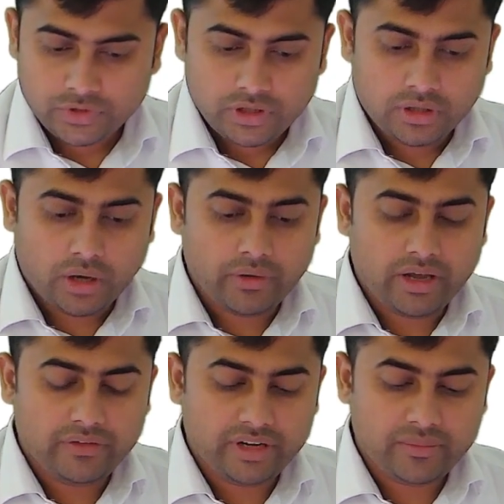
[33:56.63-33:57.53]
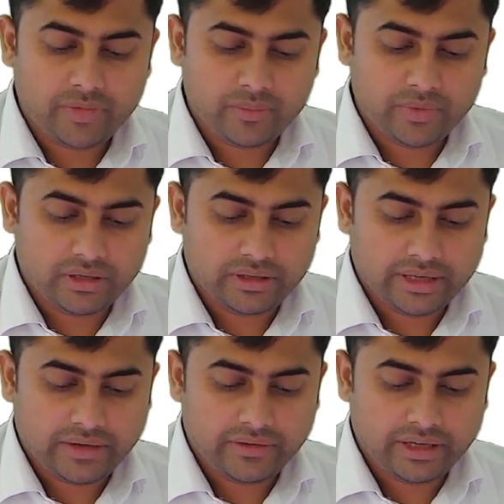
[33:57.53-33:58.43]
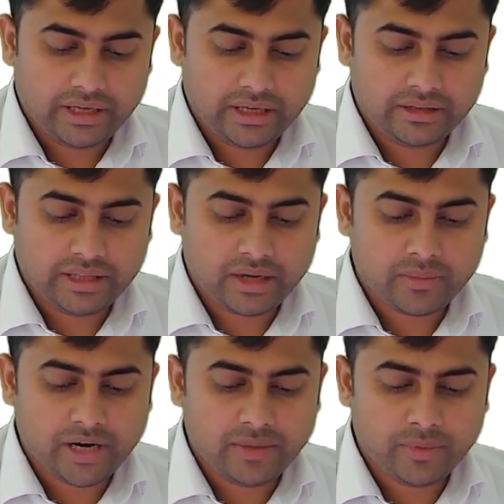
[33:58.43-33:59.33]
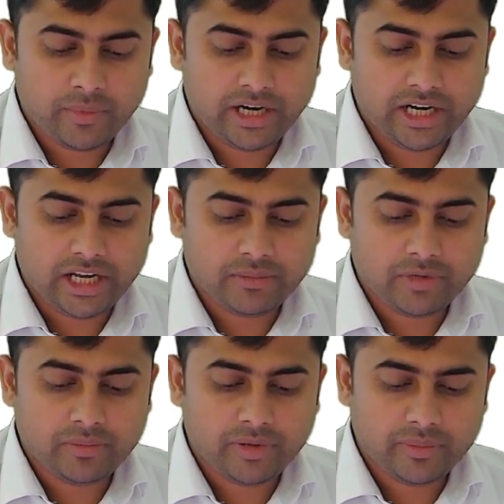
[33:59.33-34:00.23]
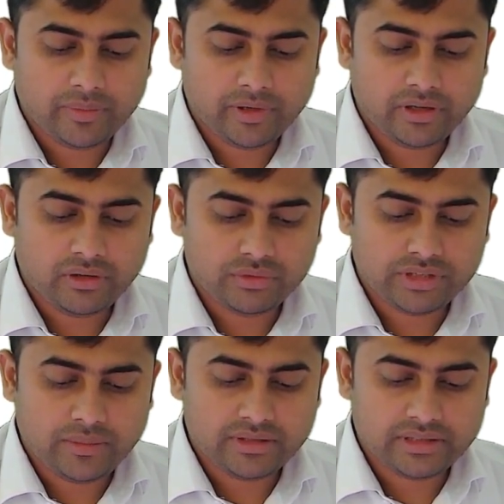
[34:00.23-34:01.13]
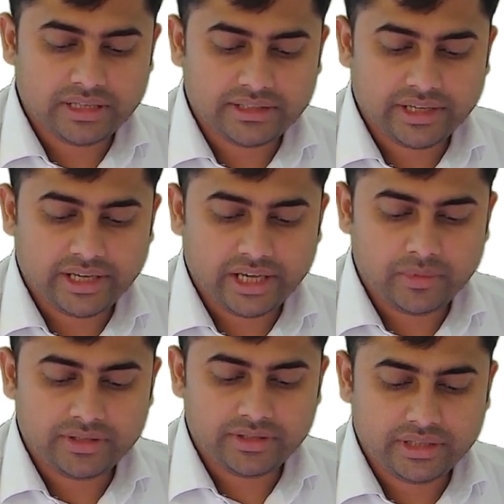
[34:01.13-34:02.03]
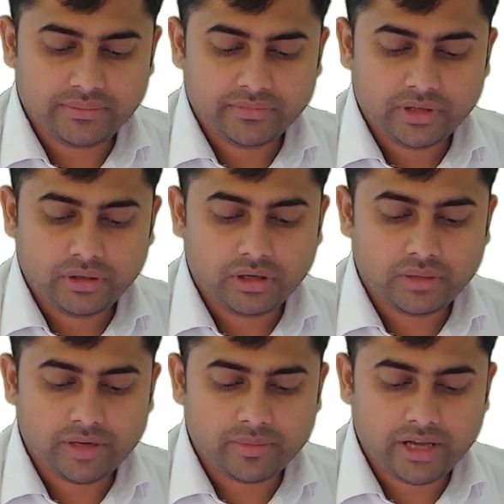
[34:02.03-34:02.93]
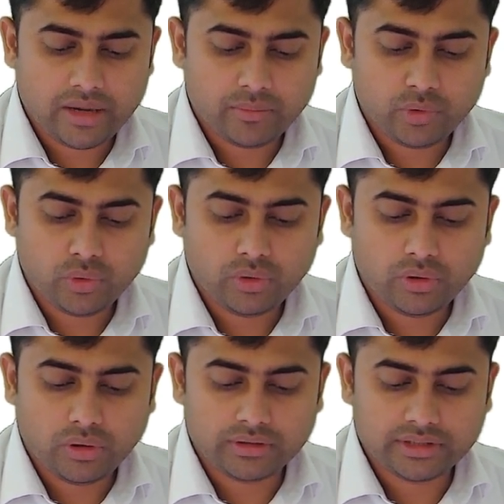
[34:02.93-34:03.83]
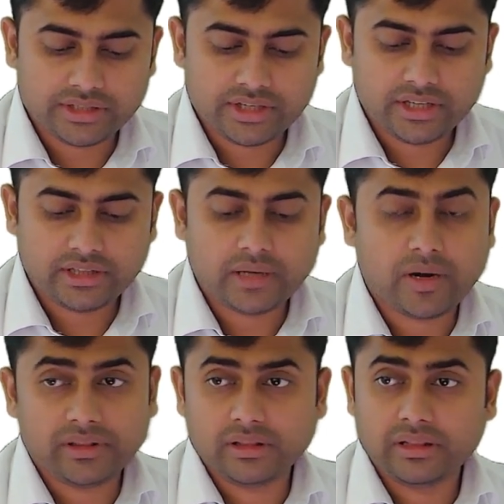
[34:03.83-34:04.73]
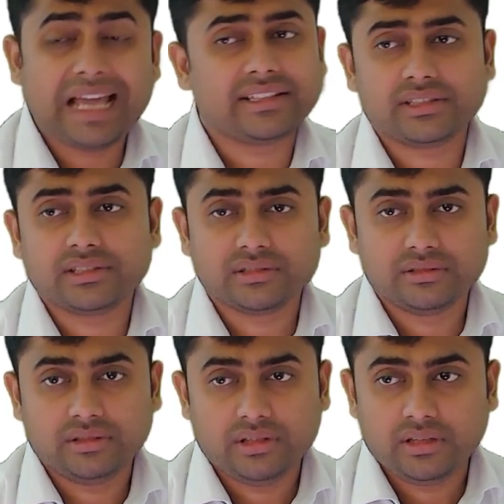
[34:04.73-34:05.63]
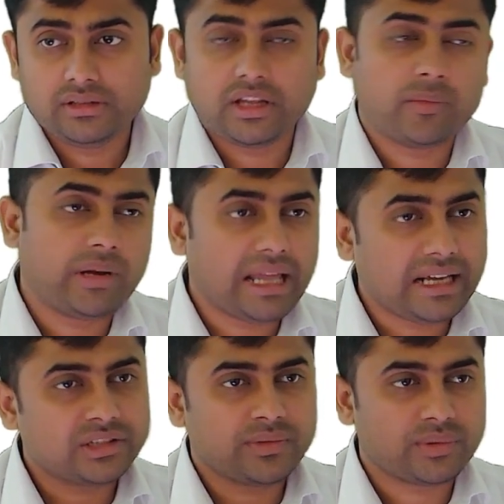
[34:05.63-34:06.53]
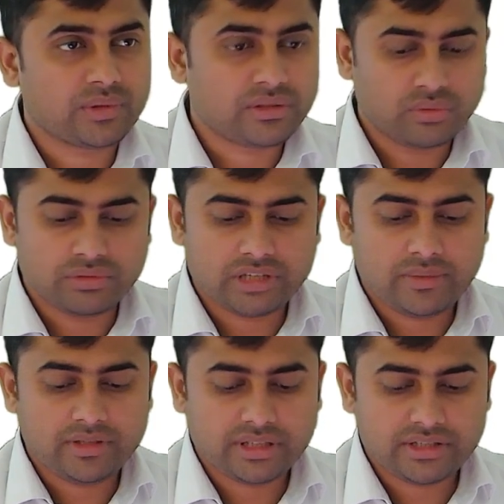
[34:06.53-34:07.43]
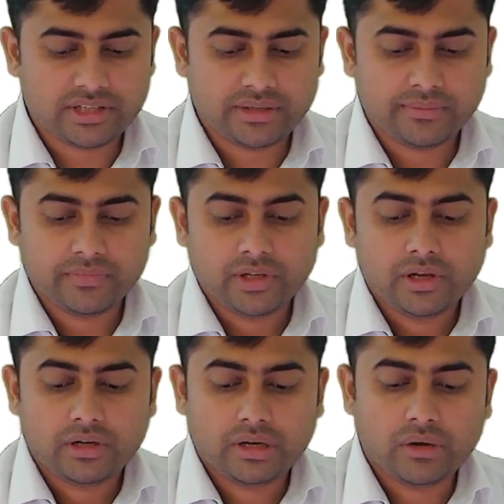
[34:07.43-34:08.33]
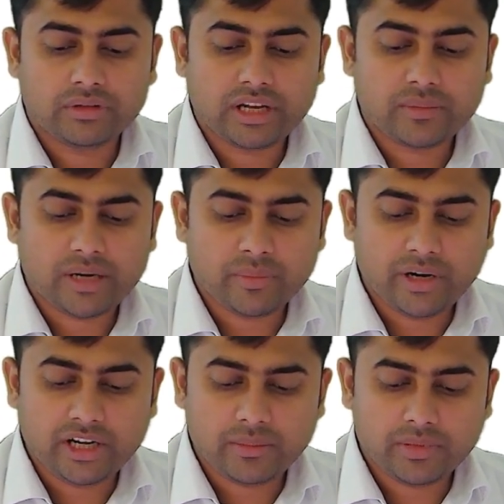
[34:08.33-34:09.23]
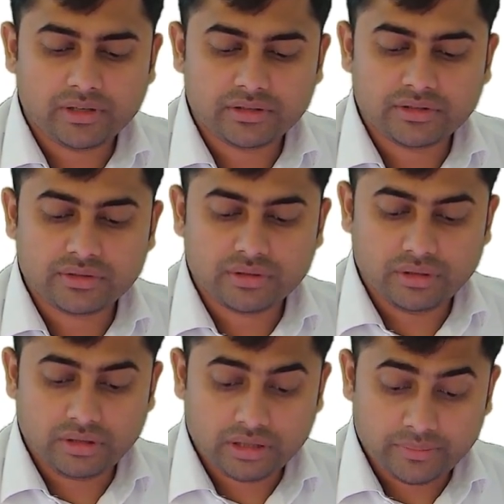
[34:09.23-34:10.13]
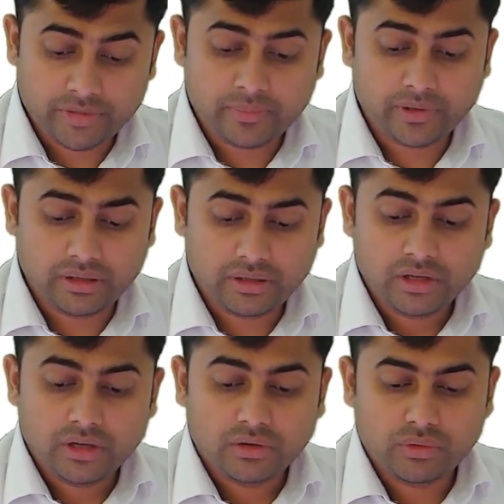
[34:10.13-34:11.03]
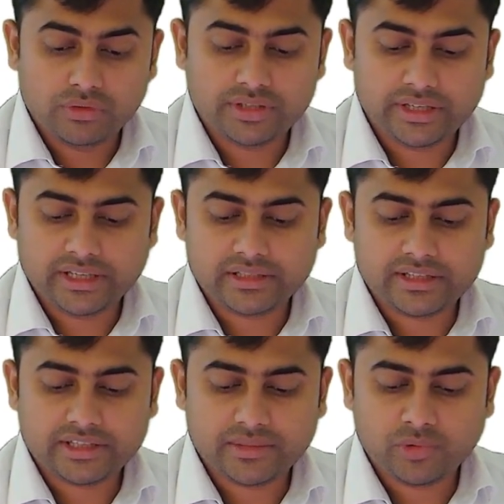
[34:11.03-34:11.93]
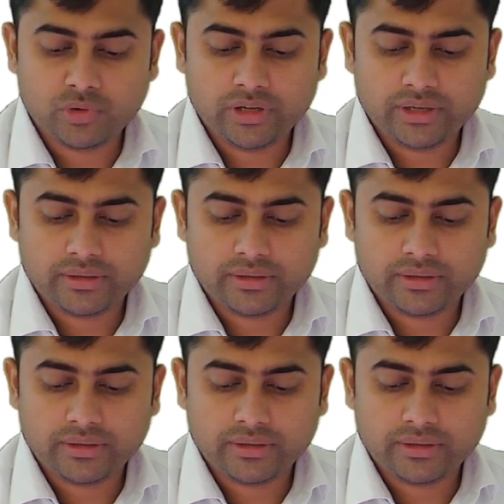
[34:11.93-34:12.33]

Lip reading: Now every people, there might be multiple people whose name is, let's say, ABC or maybe Amol or Sachin. There might be lakhs, there will be lakhs of students whose name is Sachin. Now there might be multiple people whose city is, let's say, Pune.